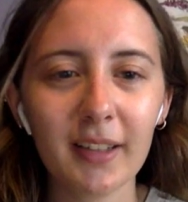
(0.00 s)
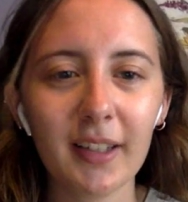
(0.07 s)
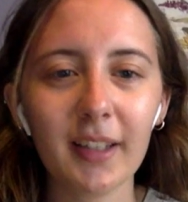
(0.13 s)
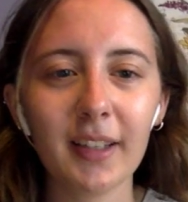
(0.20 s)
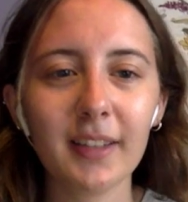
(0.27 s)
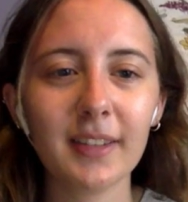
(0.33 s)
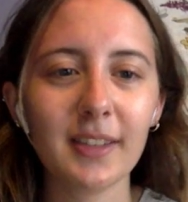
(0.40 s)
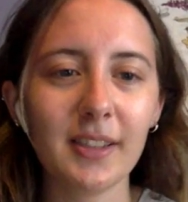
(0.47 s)

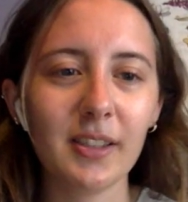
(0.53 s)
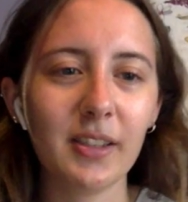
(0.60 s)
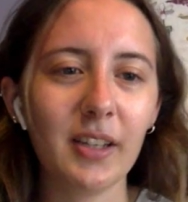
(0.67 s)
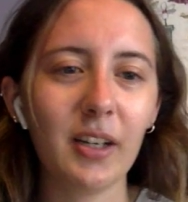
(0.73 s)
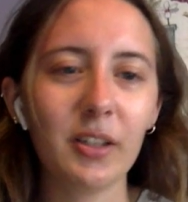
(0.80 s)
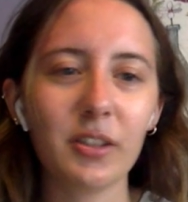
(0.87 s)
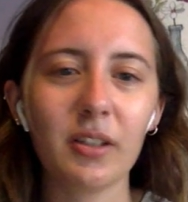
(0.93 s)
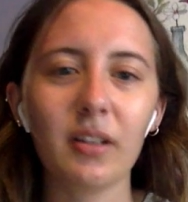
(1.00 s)
Like
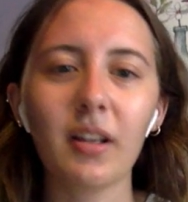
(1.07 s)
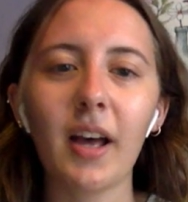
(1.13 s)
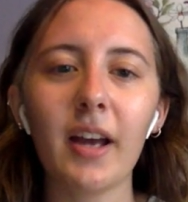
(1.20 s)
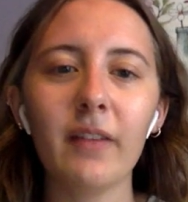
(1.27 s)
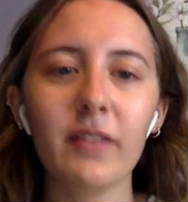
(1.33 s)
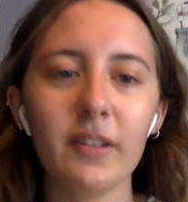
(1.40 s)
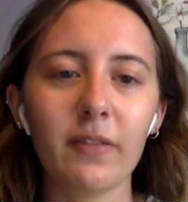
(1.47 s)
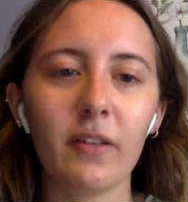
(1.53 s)
there's a lot
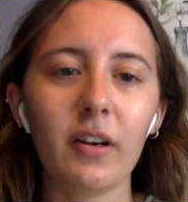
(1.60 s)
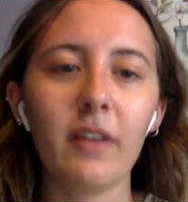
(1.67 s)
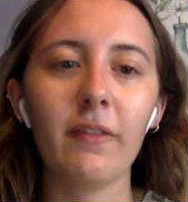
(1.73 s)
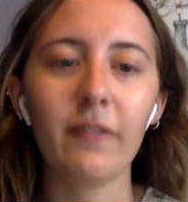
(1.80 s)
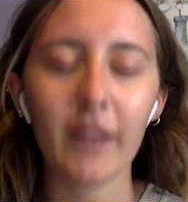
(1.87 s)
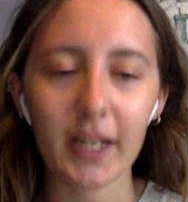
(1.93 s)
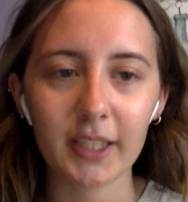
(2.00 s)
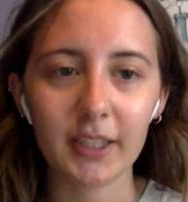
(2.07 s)
of different
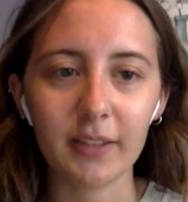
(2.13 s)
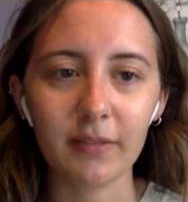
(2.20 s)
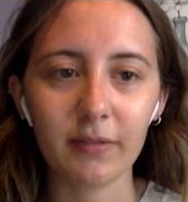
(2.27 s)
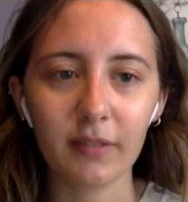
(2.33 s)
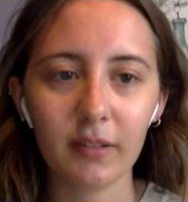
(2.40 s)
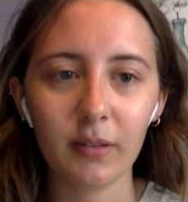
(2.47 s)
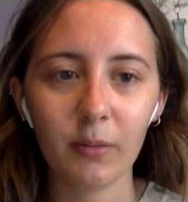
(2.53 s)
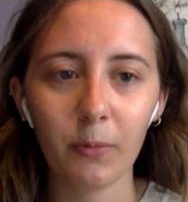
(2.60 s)
effective
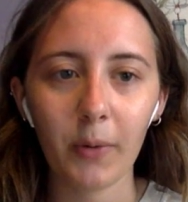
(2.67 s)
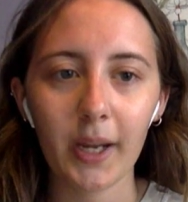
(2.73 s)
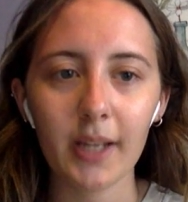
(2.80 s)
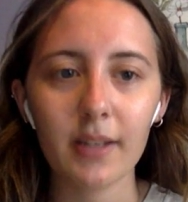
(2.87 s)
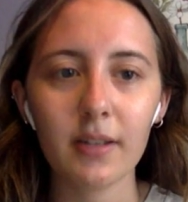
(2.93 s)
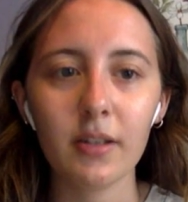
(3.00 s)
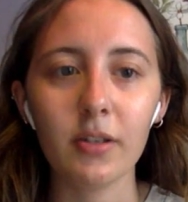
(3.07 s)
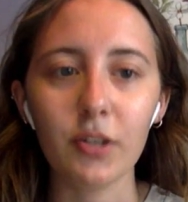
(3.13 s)

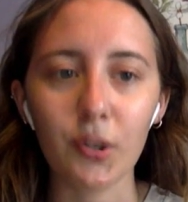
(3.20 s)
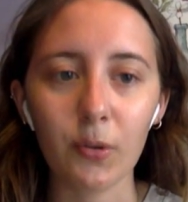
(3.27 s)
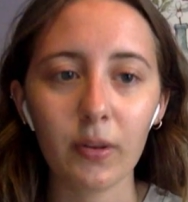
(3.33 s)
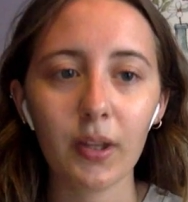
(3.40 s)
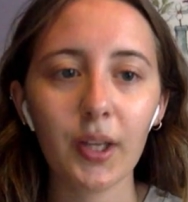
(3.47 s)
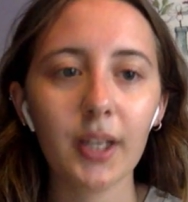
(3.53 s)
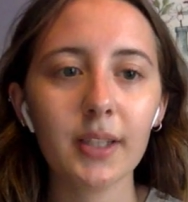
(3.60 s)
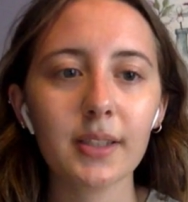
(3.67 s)
ways to do
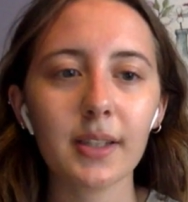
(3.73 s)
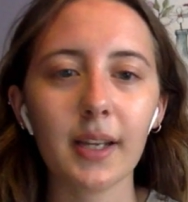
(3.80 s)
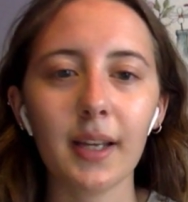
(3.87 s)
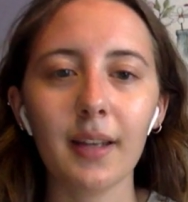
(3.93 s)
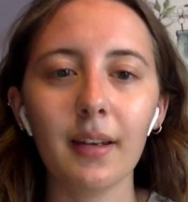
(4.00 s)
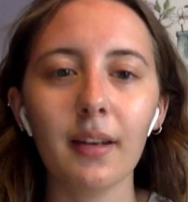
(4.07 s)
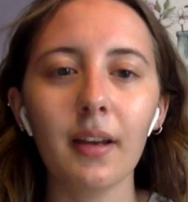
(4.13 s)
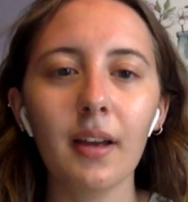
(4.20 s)
things,
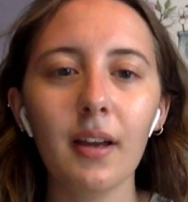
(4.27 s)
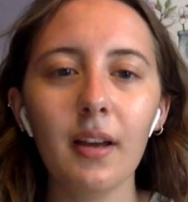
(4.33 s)
and